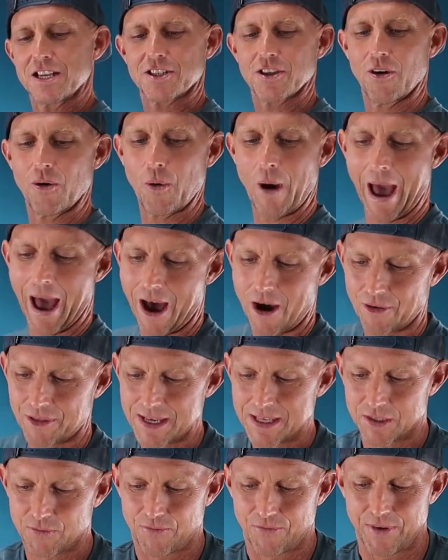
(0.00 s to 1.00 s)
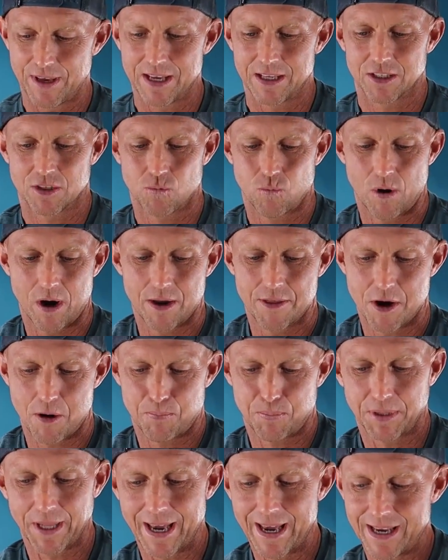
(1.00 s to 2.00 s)
So how these fins, where
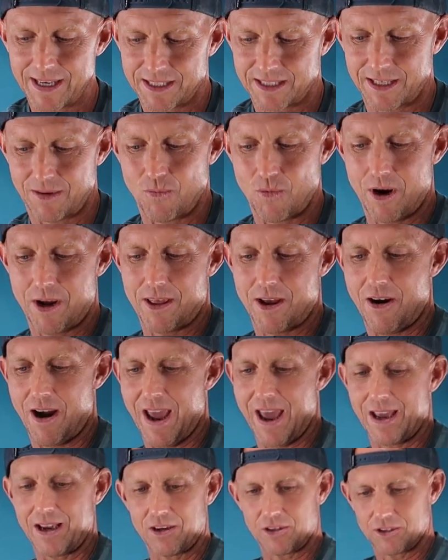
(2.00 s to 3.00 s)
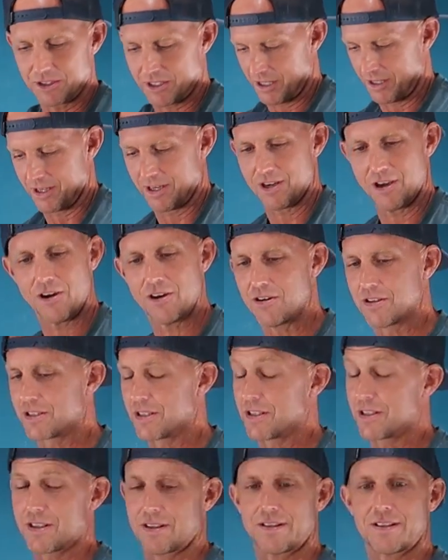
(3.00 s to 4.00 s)
they're placed and where they're angled to the nose,
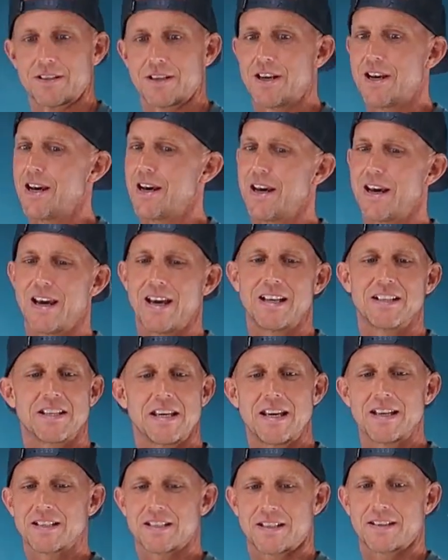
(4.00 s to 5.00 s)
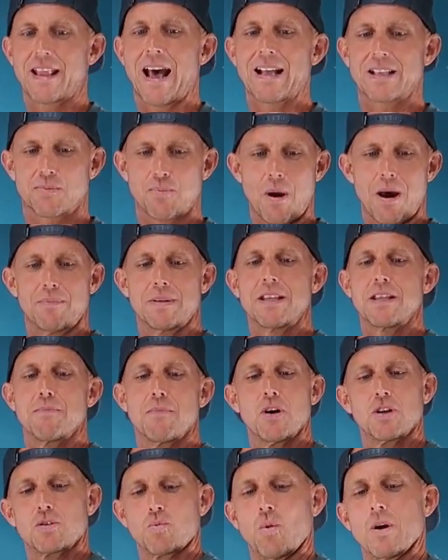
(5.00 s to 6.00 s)
that's probably
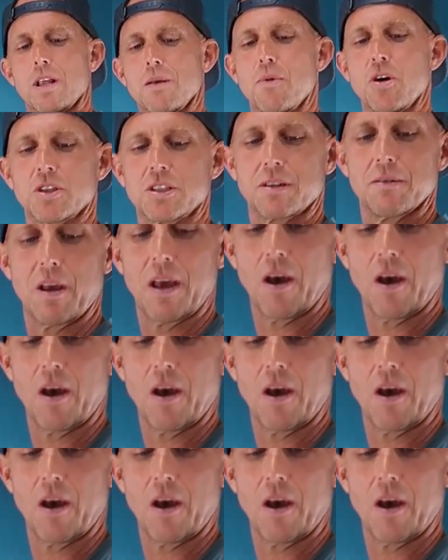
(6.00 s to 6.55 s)
one of the most